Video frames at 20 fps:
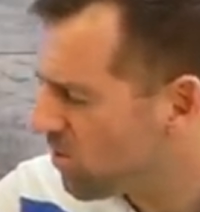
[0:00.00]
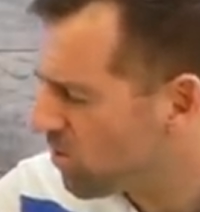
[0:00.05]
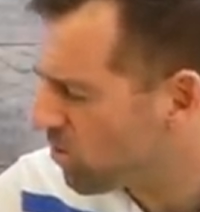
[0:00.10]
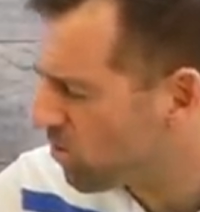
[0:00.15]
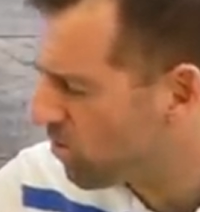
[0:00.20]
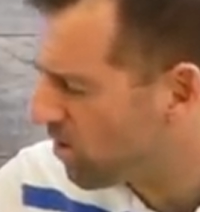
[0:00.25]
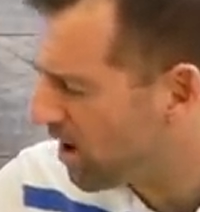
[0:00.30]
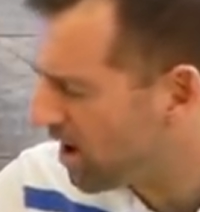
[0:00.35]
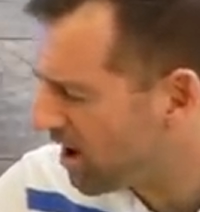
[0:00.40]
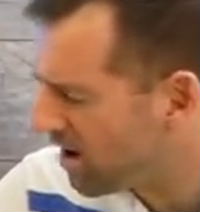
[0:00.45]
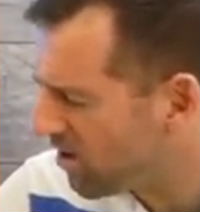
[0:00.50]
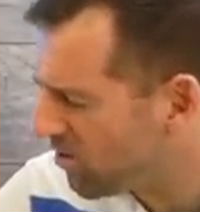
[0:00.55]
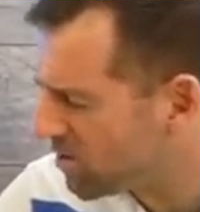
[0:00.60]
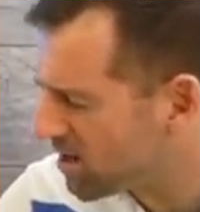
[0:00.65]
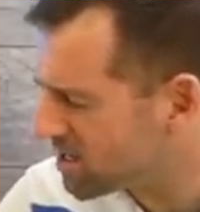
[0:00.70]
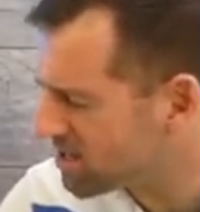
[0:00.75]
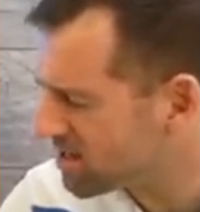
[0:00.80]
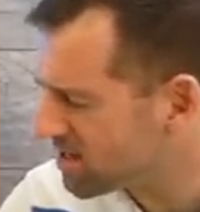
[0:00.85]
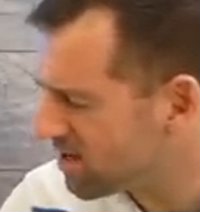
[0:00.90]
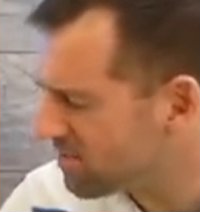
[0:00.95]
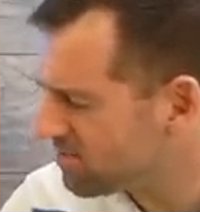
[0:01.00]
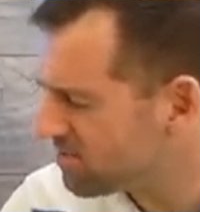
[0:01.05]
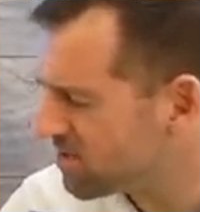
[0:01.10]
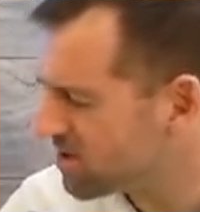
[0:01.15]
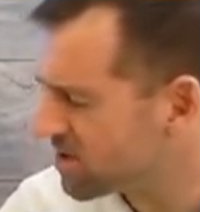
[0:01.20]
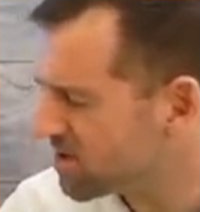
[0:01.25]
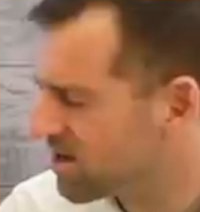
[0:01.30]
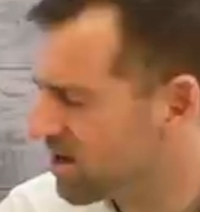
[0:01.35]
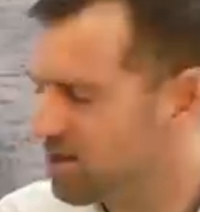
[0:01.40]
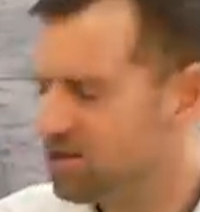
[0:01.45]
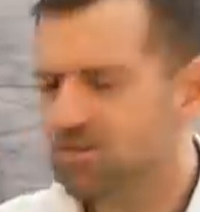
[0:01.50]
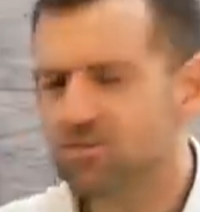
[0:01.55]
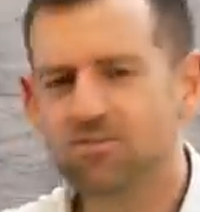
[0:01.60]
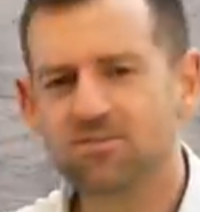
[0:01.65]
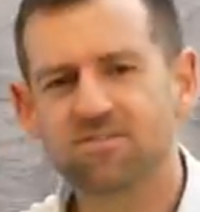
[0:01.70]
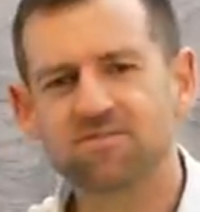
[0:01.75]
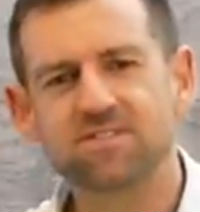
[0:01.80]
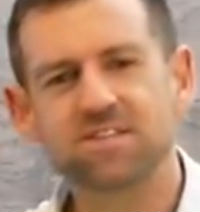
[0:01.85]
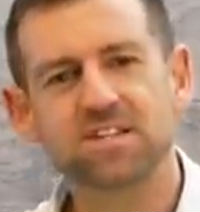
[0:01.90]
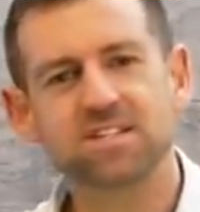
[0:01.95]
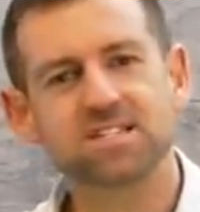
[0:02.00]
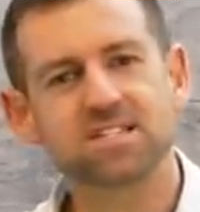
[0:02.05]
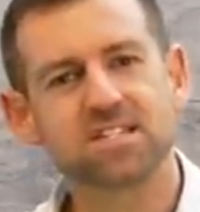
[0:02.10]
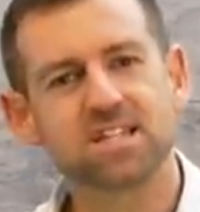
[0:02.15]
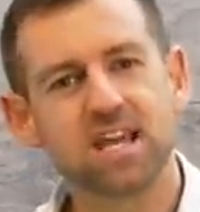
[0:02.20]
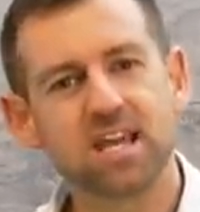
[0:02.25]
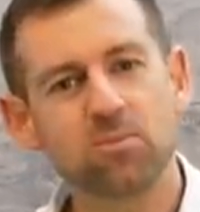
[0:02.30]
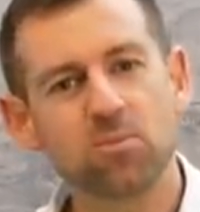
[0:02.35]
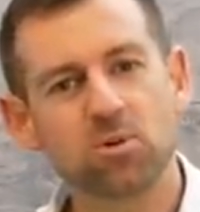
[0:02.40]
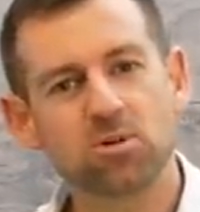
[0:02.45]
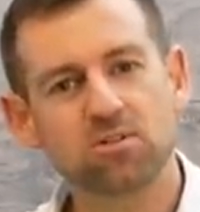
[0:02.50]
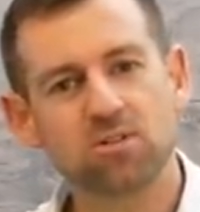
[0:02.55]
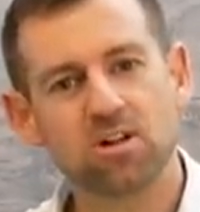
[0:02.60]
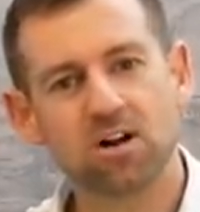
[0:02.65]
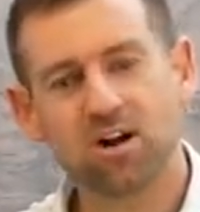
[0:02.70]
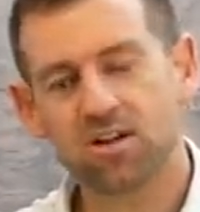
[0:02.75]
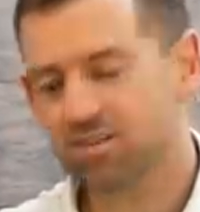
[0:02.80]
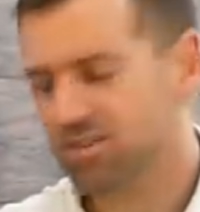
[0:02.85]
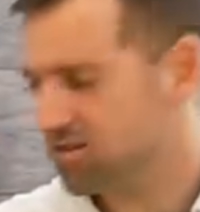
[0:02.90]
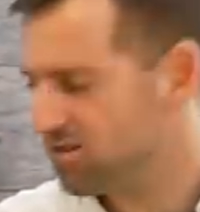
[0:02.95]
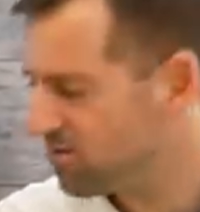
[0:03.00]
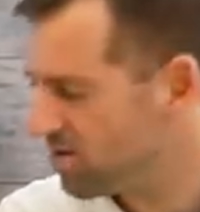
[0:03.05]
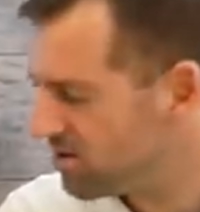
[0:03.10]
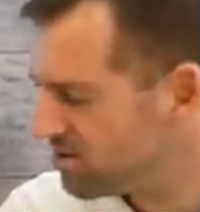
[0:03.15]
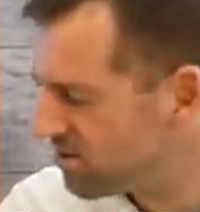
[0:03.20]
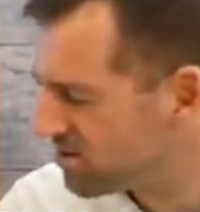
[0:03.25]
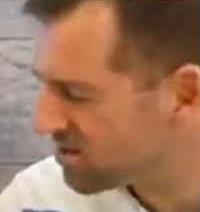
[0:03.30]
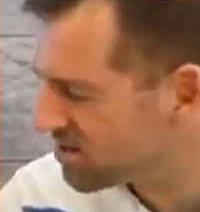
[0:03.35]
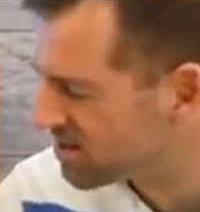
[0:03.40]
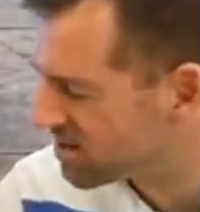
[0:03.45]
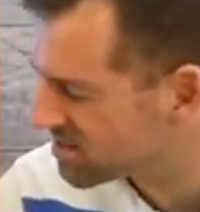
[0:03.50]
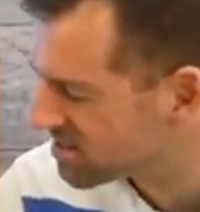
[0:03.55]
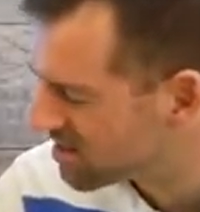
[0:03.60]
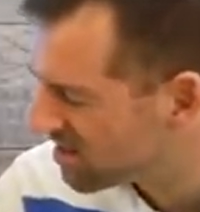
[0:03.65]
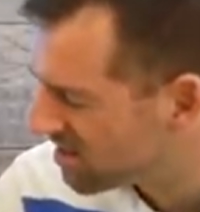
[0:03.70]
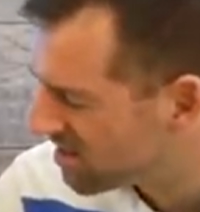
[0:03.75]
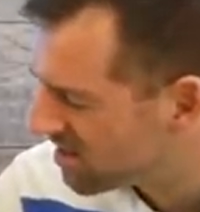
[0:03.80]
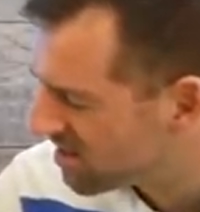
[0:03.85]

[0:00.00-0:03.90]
Wow, I love the color of this tablecloth, right? Look at this.